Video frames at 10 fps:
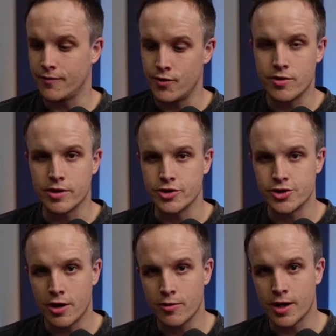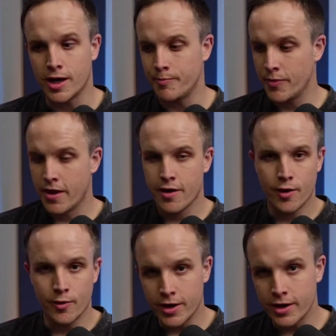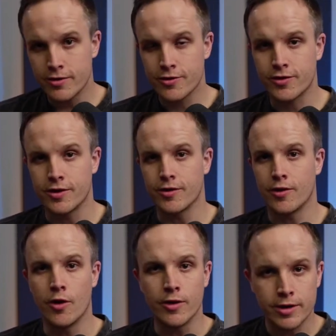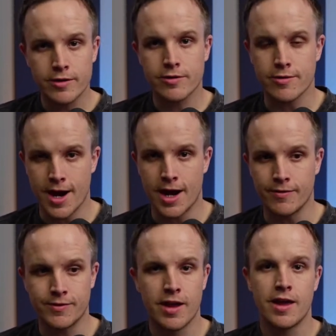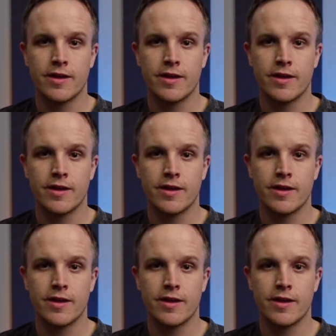If you can show up, hone in your skill, hone in your craft,